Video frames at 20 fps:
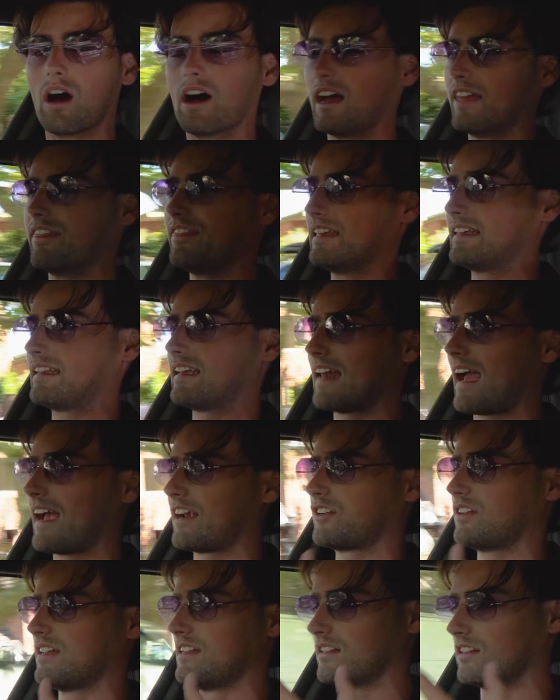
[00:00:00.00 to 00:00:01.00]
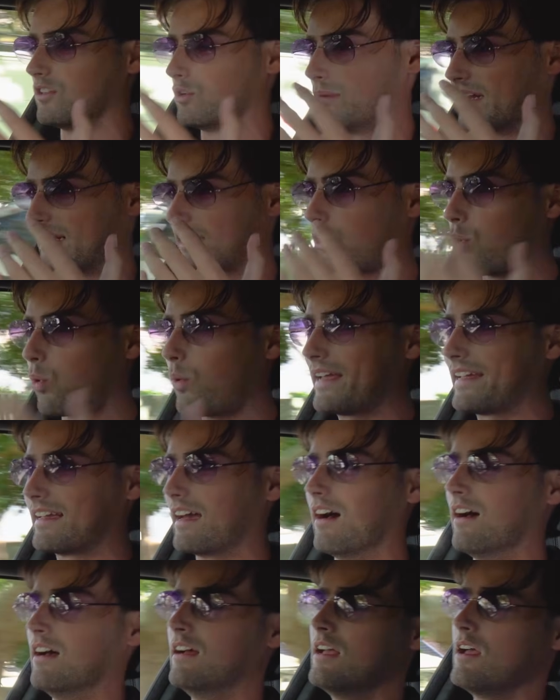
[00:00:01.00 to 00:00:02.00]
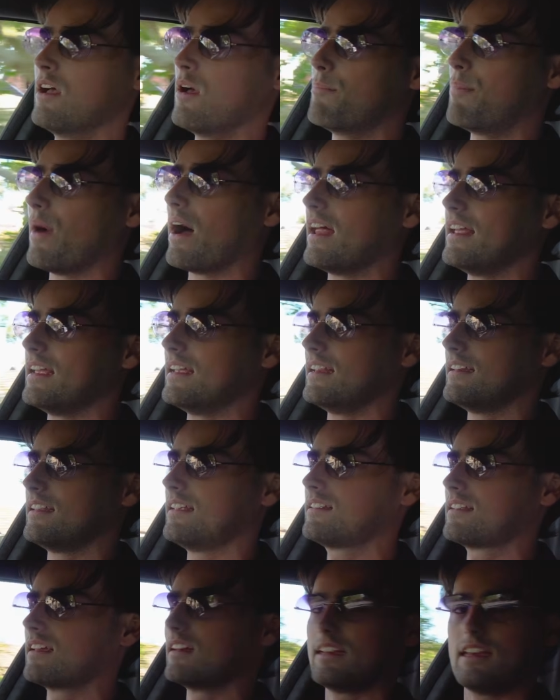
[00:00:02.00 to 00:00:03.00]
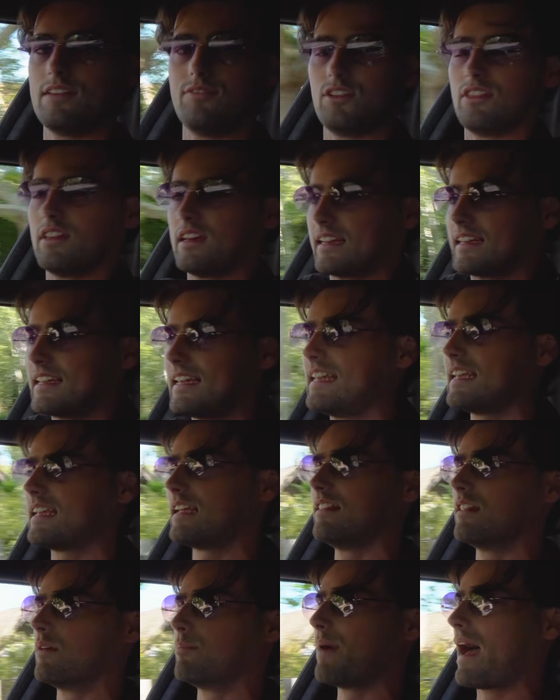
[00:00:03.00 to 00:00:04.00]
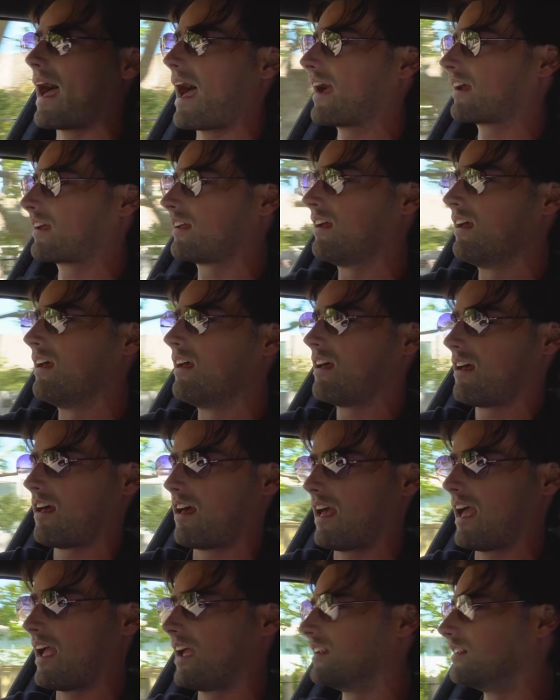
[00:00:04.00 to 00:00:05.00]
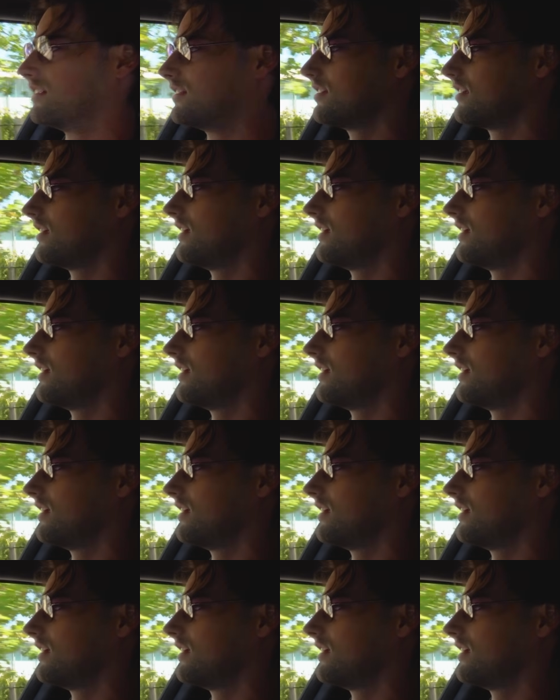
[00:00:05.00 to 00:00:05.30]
I think it actually is a little bit quicker, but it is going to give you that kick in the back, and